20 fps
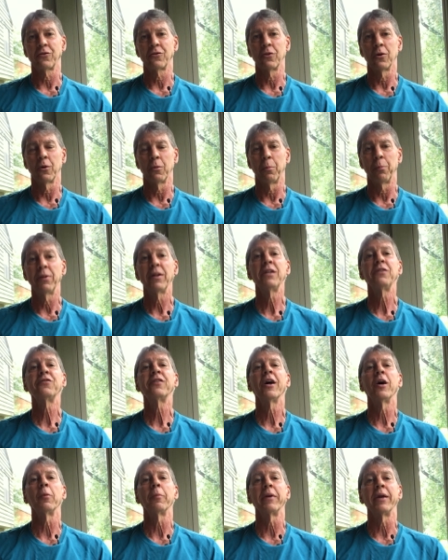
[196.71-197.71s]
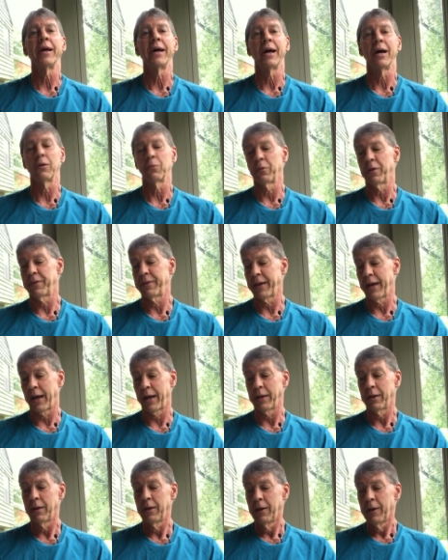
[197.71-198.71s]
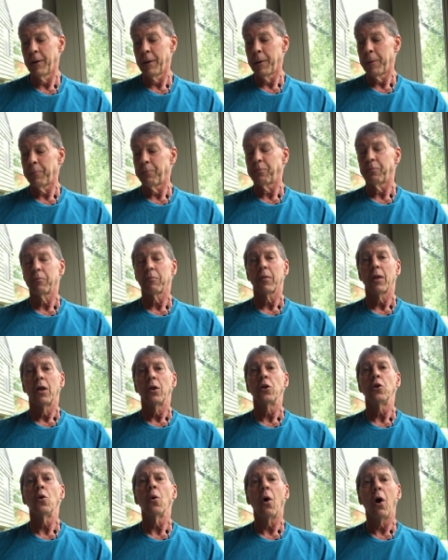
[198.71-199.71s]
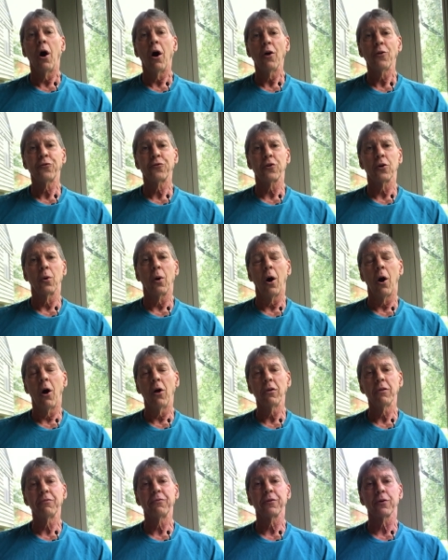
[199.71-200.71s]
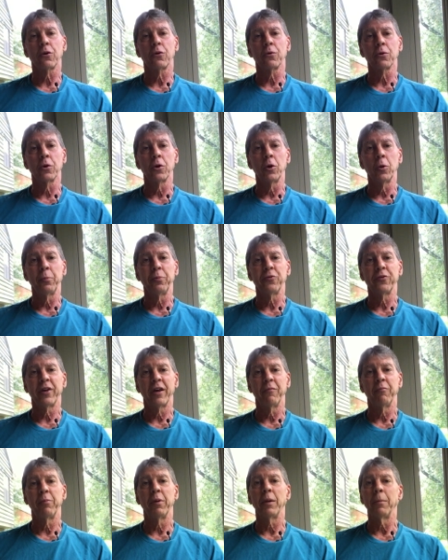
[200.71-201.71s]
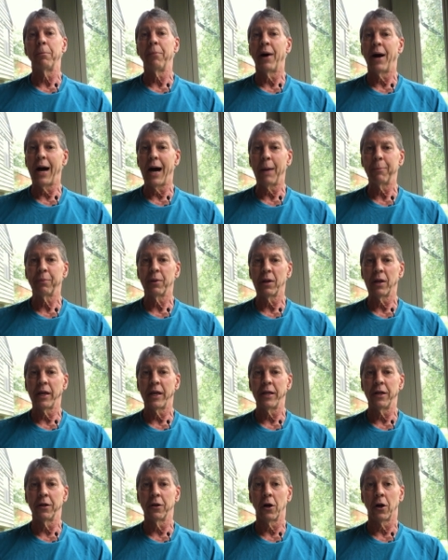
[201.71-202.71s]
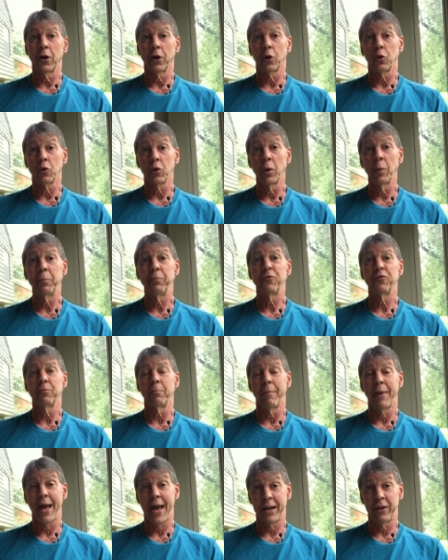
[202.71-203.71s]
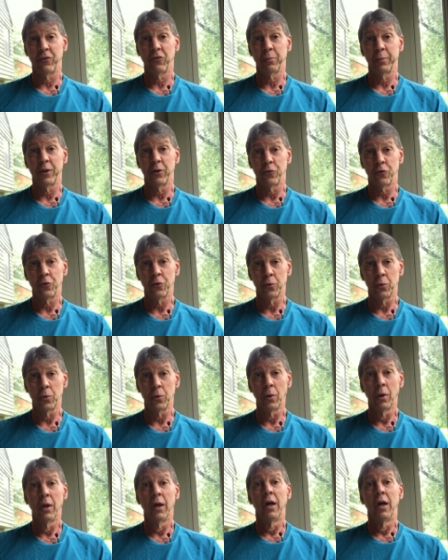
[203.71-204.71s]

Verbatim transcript: So please help me out with that. You also, all of the groups have been populated on a groups management tool.